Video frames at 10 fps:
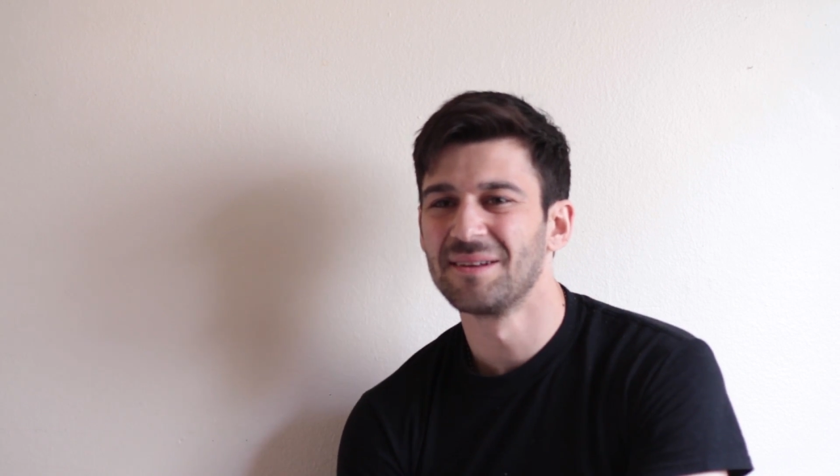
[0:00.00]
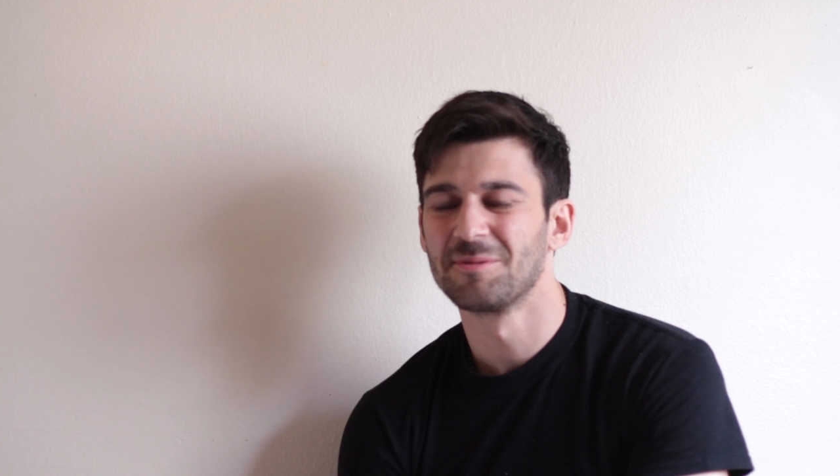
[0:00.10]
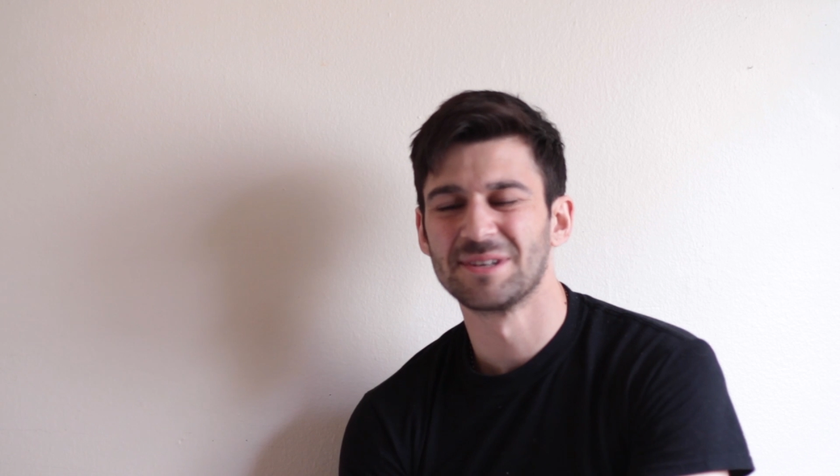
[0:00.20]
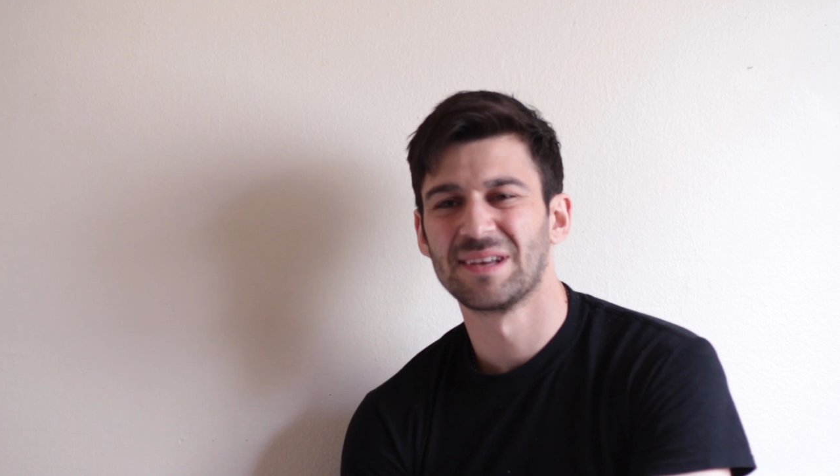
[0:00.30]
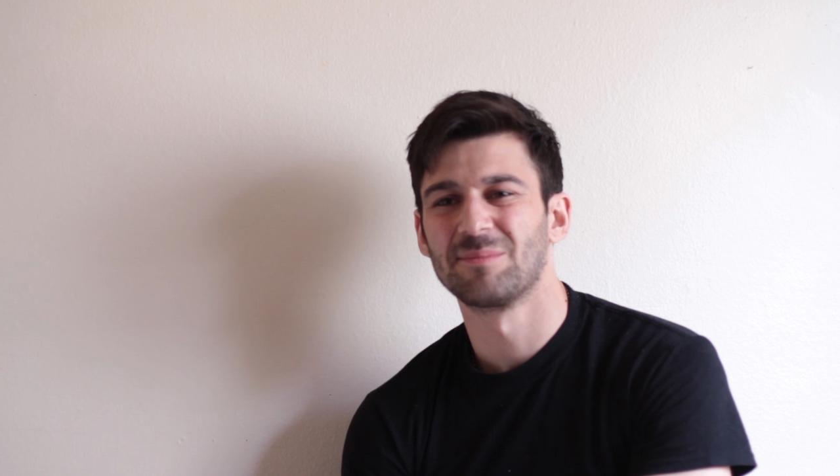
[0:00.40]

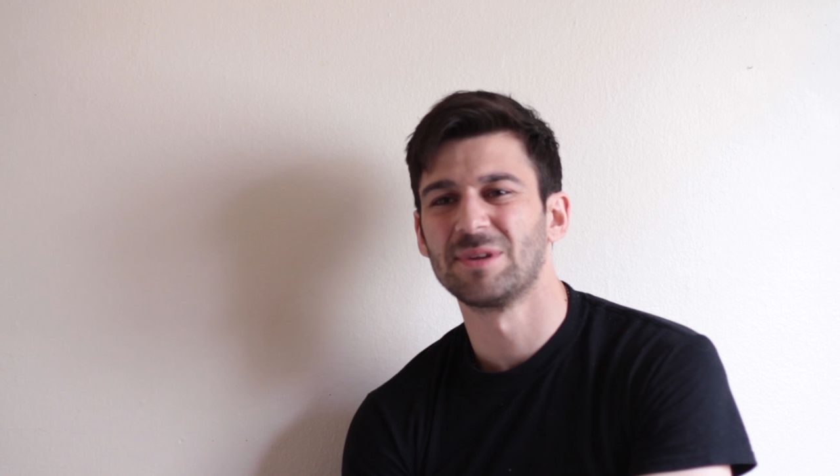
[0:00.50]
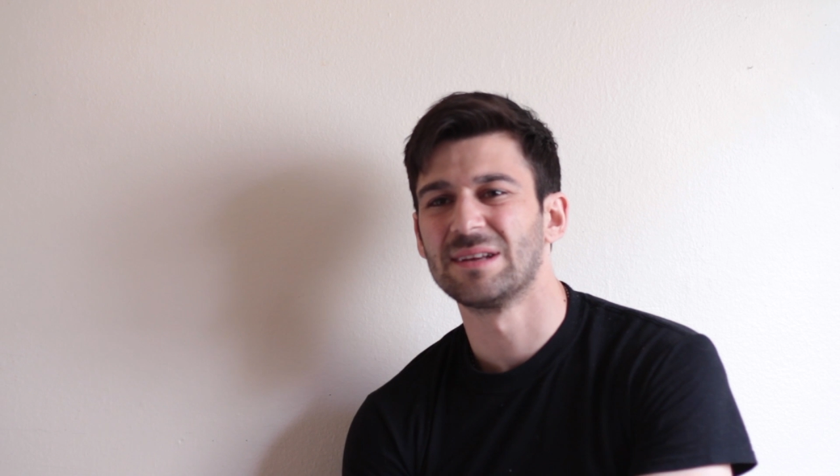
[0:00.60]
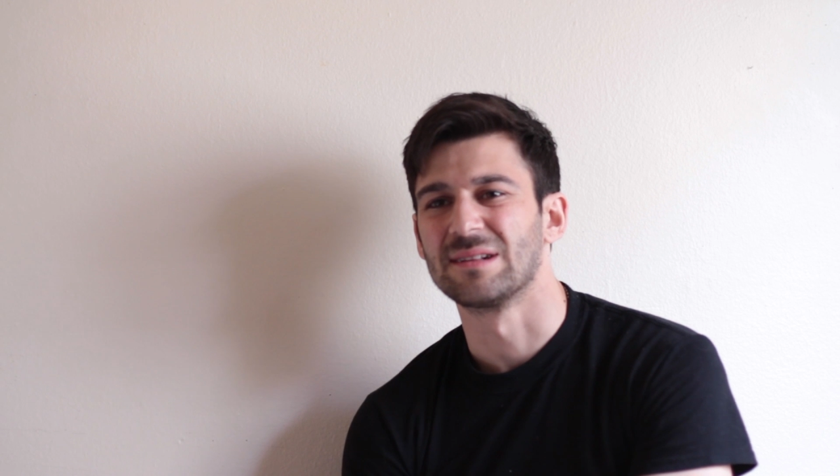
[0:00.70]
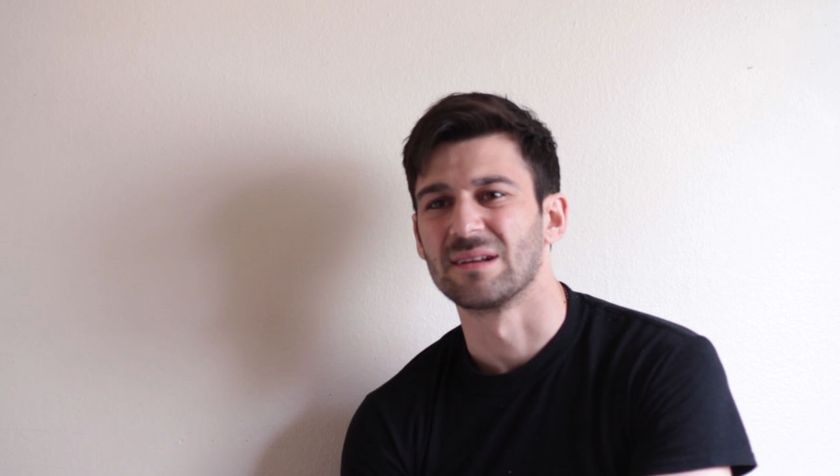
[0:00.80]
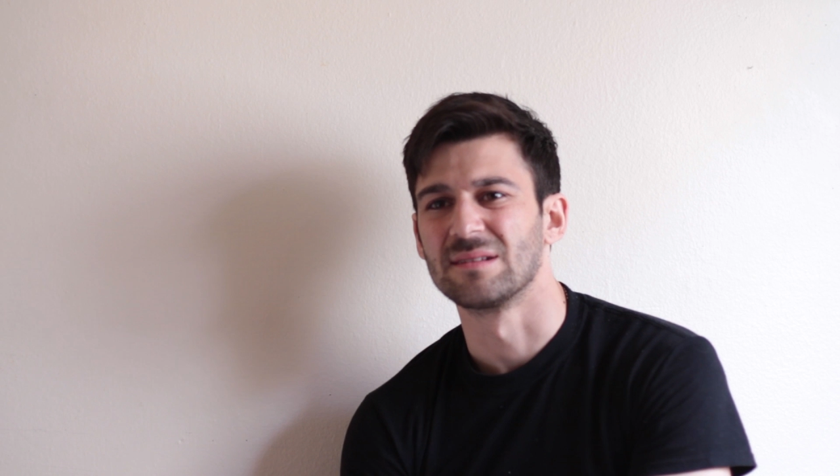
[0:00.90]
What does that
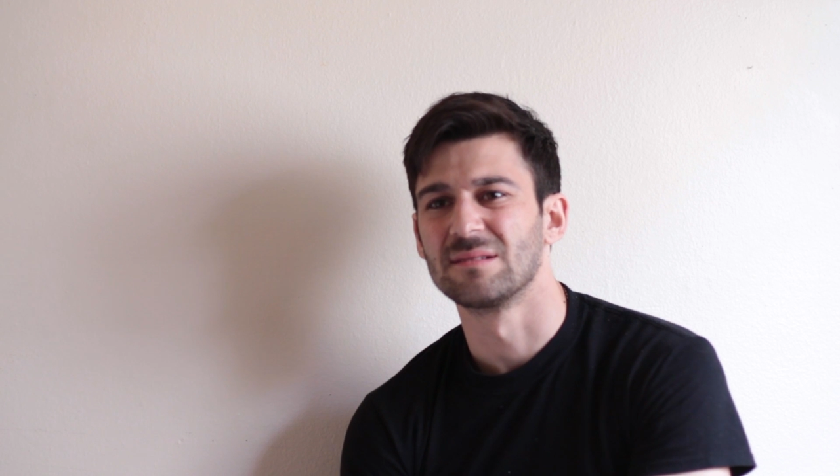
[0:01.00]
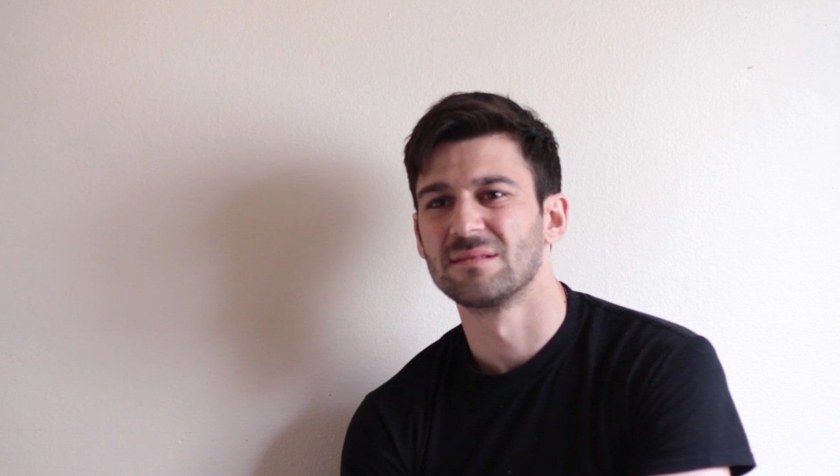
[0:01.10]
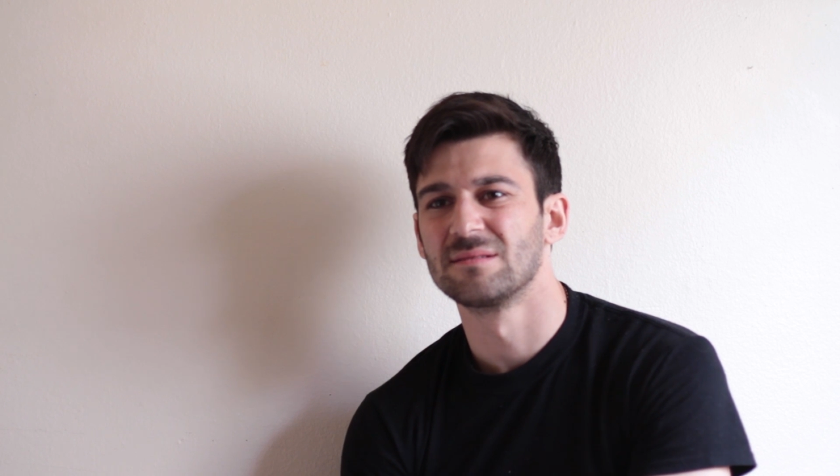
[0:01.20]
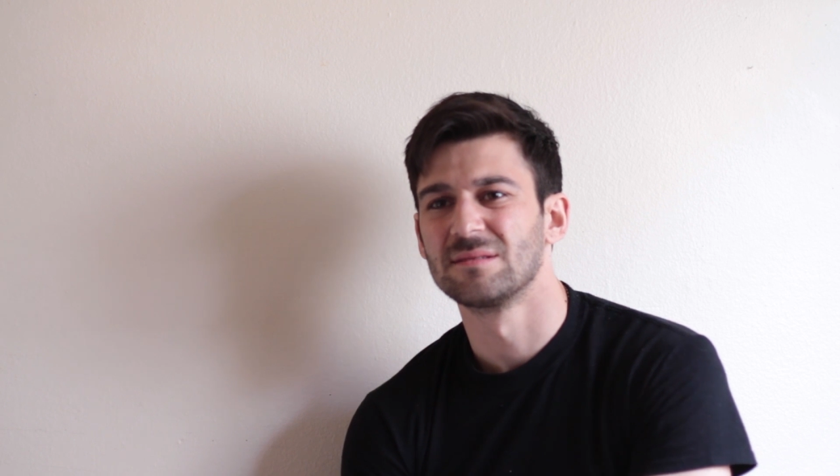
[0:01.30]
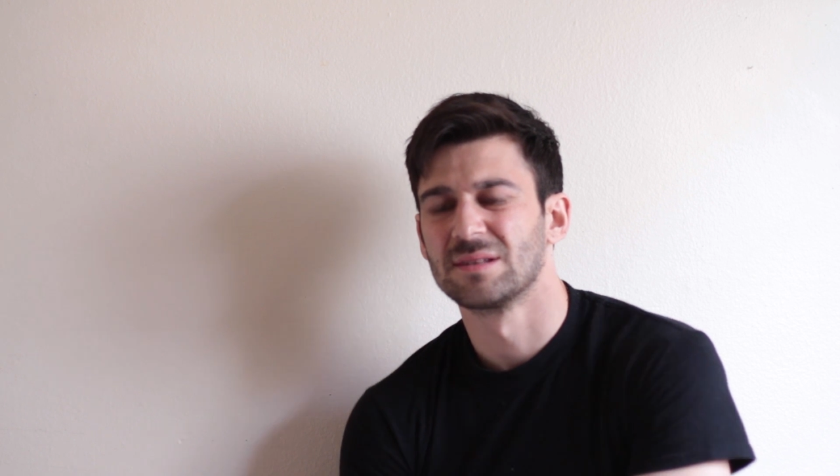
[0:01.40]
mean?
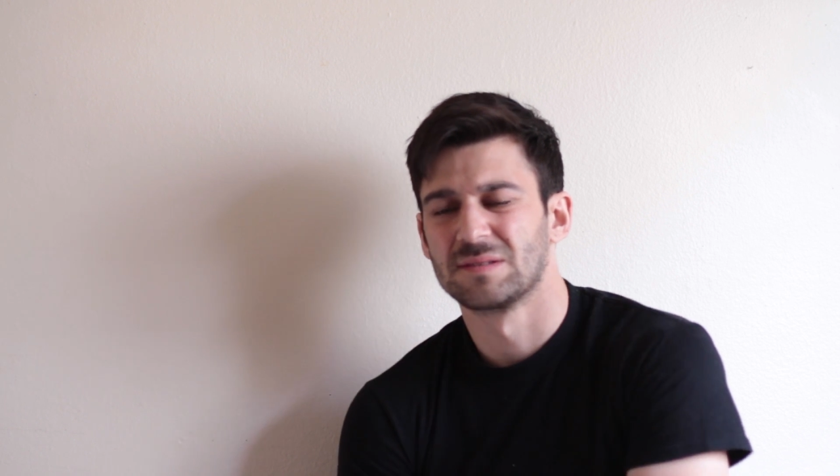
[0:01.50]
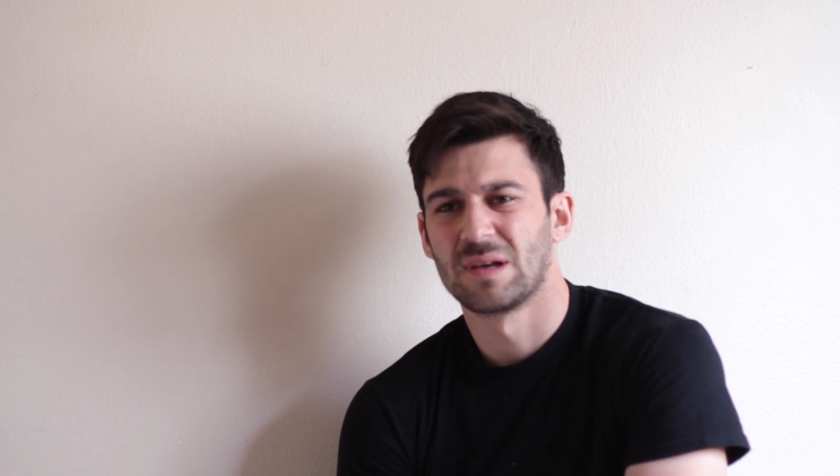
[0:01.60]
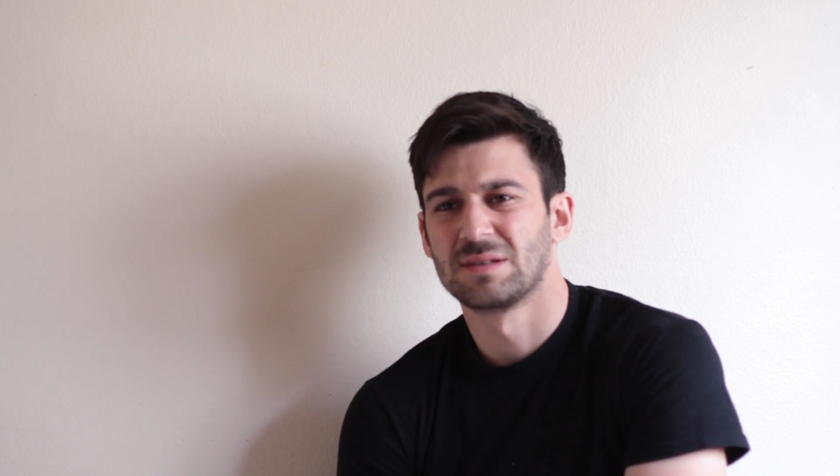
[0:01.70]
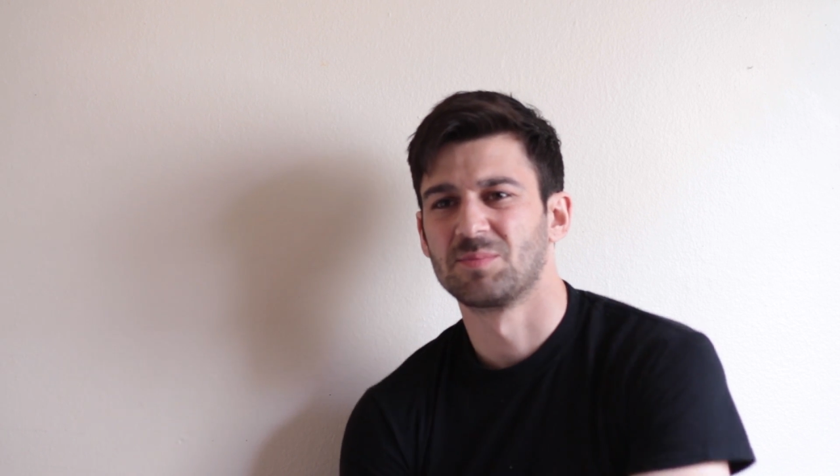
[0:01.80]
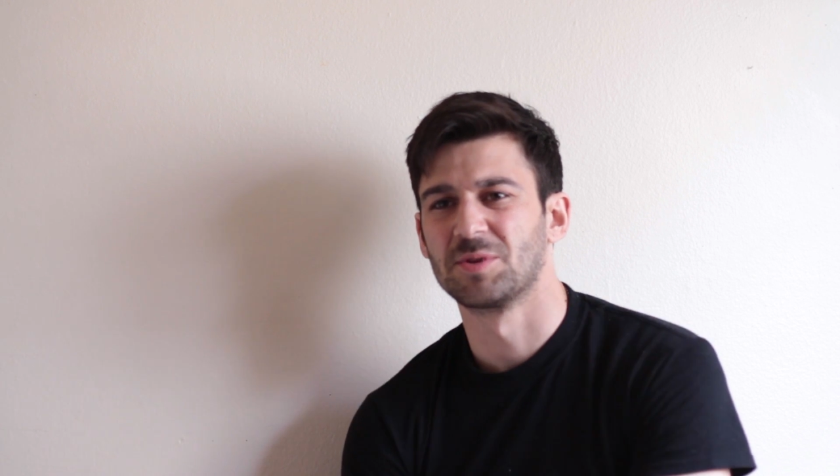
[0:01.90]
Is
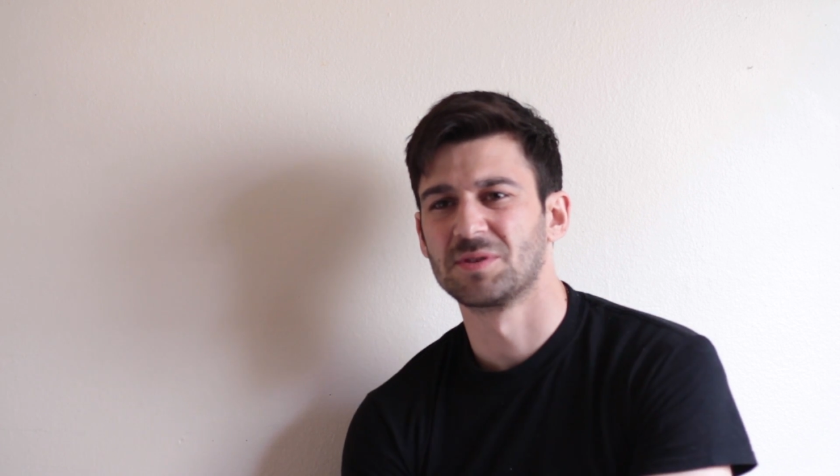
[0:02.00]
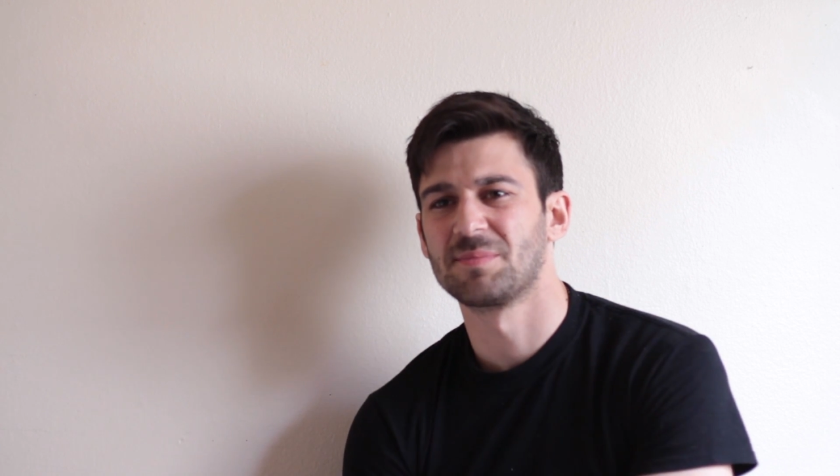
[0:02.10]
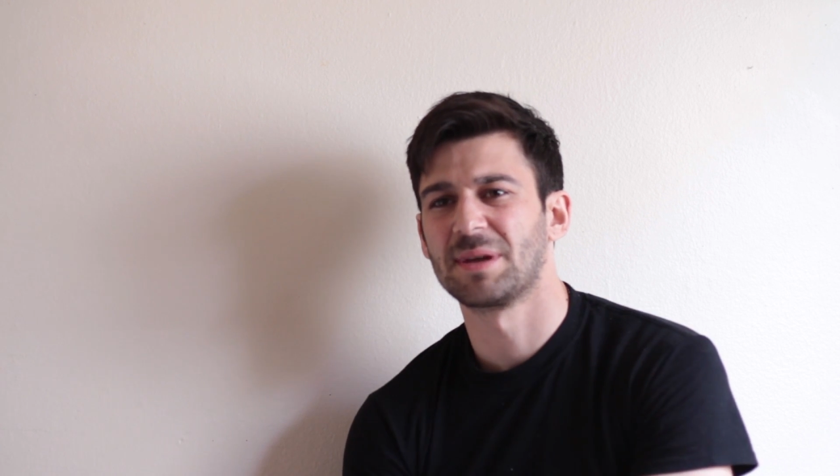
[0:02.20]
that supposed to